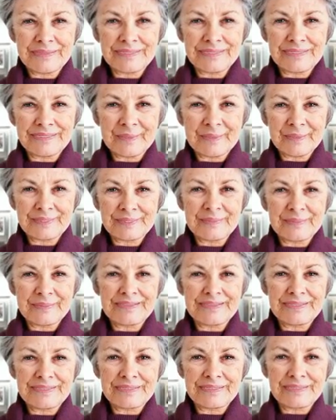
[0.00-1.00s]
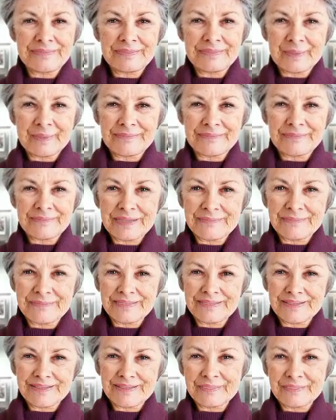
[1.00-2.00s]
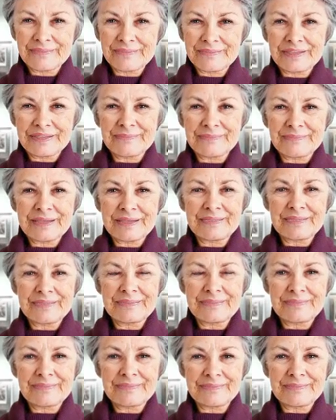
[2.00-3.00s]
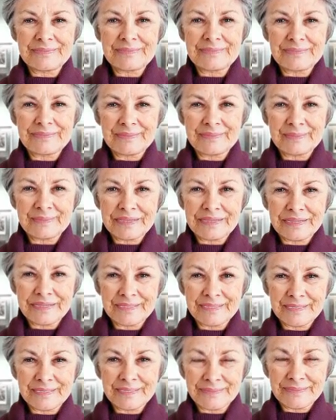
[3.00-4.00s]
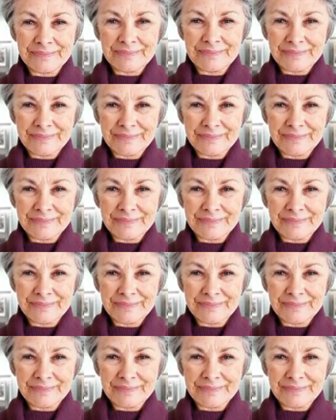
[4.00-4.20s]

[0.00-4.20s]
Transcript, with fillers: At 4 weeks, your baby is developing. 1.